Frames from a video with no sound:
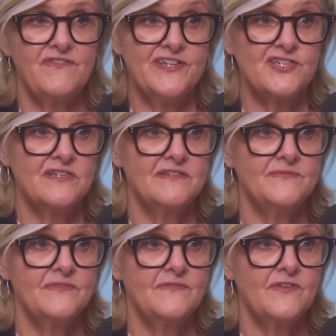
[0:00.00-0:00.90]
feature
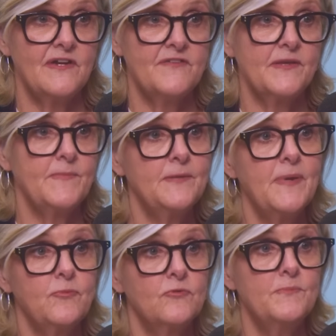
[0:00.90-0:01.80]
that I think many
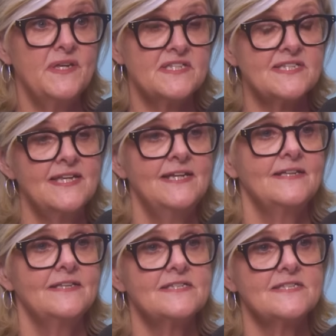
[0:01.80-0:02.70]
people miss
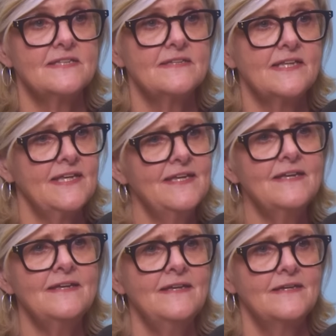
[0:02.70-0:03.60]
is that the
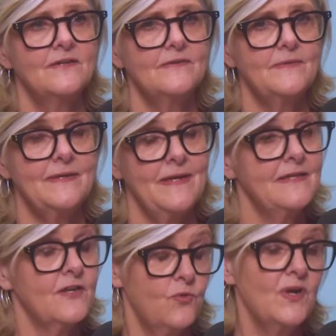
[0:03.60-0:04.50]
King
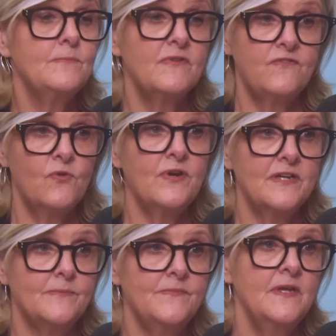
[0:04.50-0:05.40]
and the Queen before
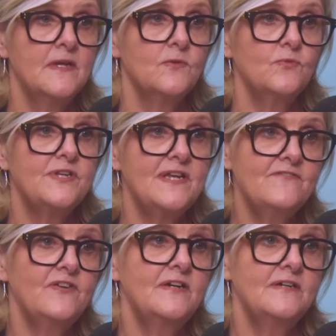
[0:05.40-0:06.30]
him would
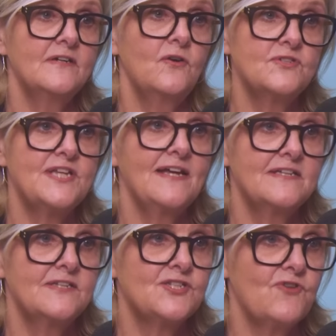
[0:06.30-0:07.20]
never contact
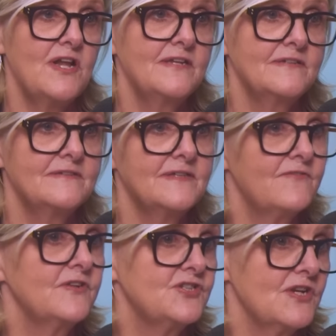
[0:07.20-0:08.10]
an Australian
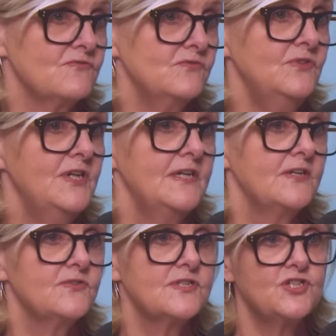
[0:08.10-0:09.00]
Governor-General
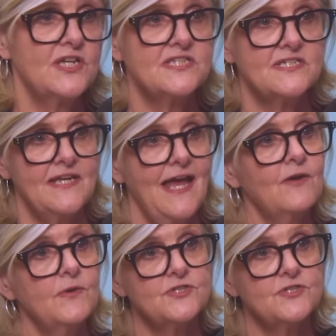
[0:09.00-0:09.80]
to suggest how we